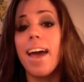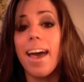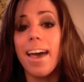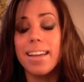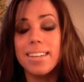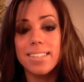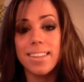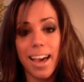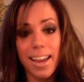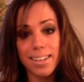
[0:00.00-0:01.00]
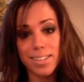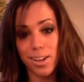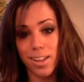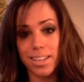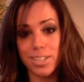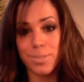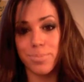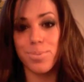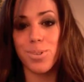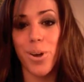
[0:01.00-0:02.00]
And that is all I do.
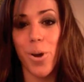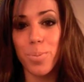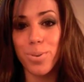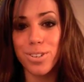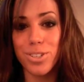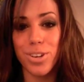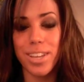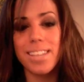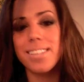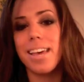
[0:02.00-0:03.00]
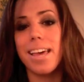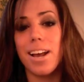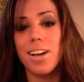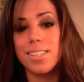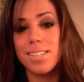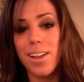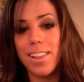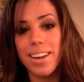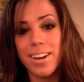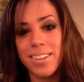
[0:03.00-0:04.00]
So I hope you enjoy this, and I'll see y'all
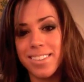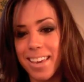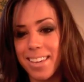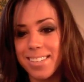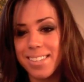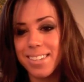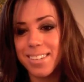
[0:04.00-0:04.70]
later. Thanks.